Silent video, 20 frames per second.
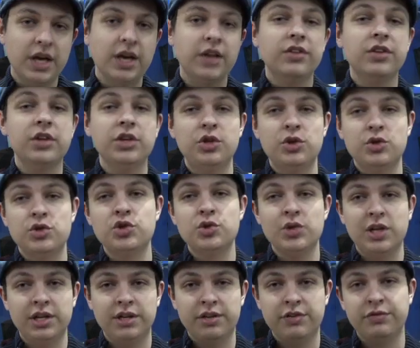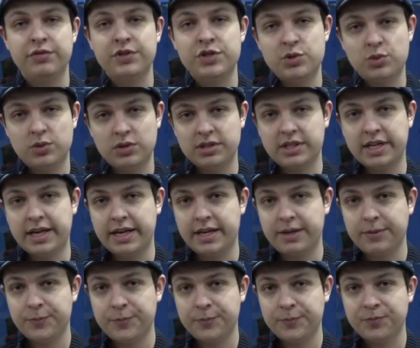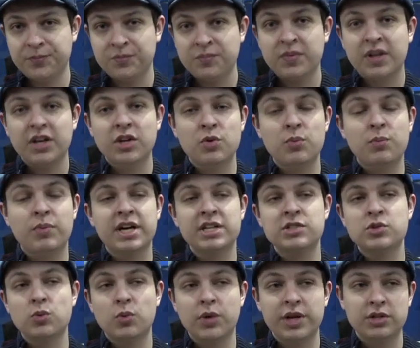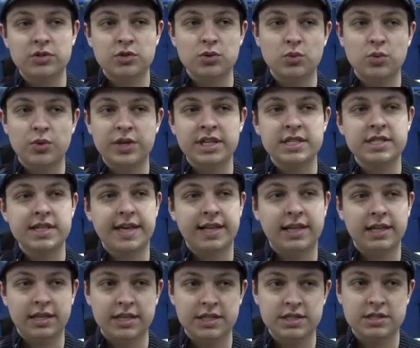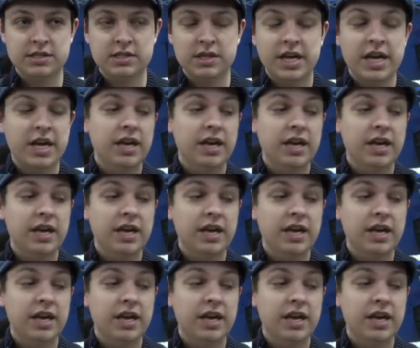Then usually the fish will die. You must wait 2 weeks at least.